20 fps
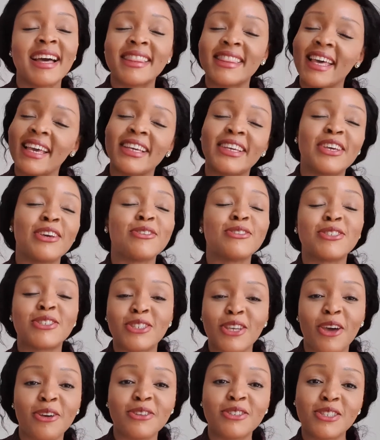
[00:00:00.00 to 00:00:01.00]
Thank you
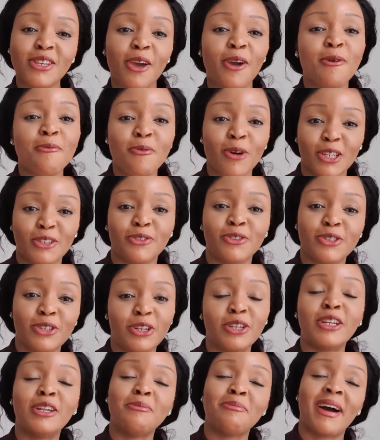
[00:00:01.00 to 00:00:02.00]
so much for
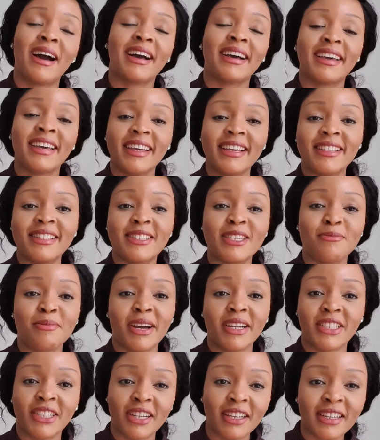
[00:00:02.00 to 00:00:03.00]
tuning back into
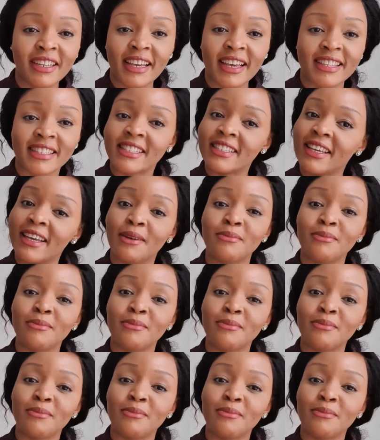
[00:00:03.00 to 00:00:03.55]
my channel again today.